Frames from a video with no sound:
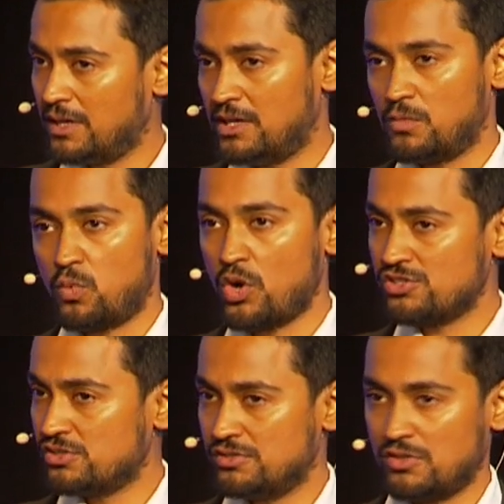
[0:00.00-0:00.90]
in
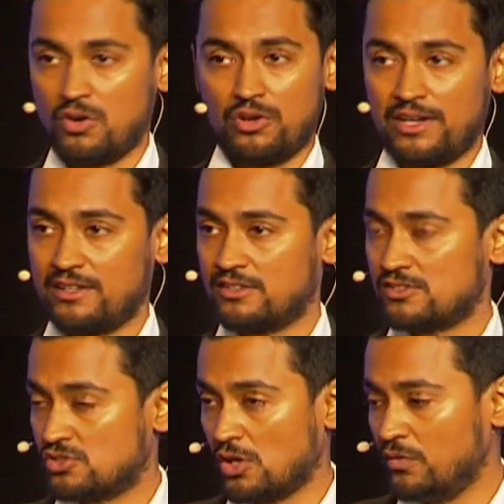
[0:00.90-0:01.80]
water or any other
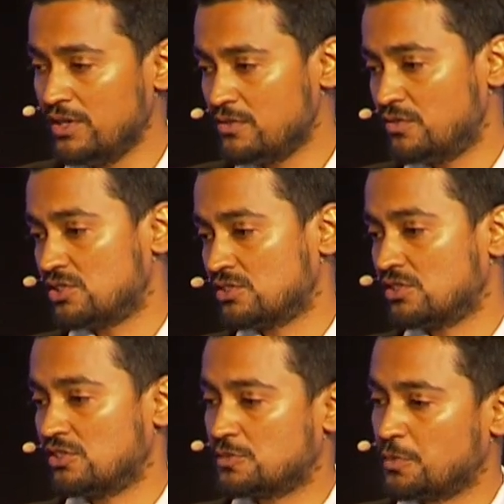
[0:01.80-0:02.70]
solvent, which is the
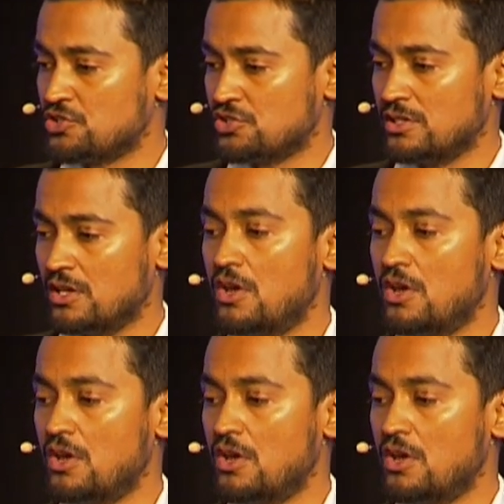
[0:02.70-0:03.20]
dispersion,